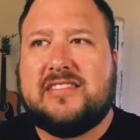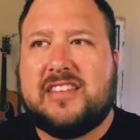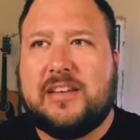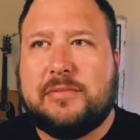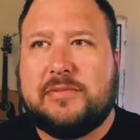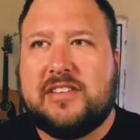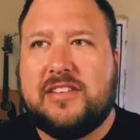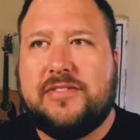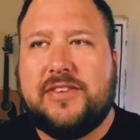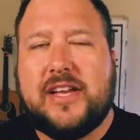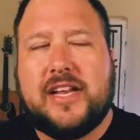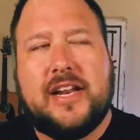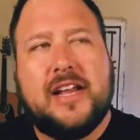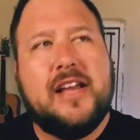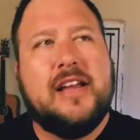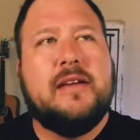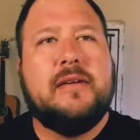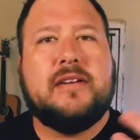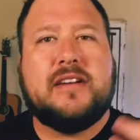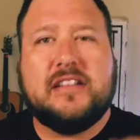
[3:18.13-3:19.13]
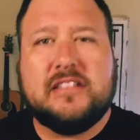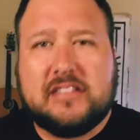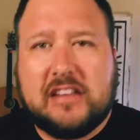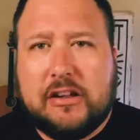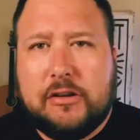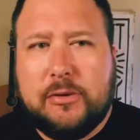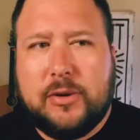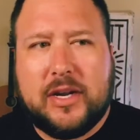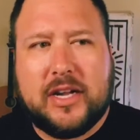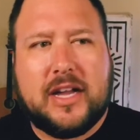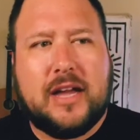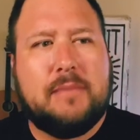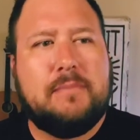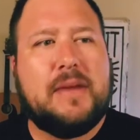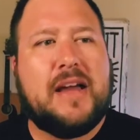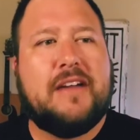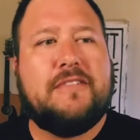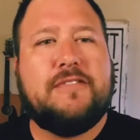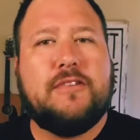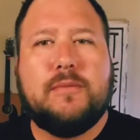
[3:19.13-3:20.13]
sips of it, continuing to come
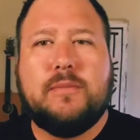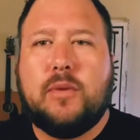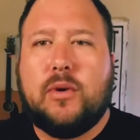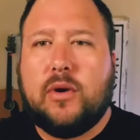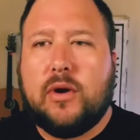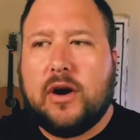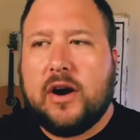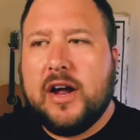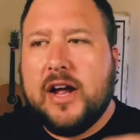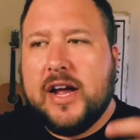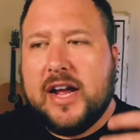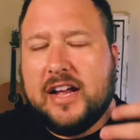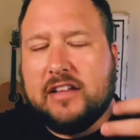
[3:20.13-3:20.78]
back for more.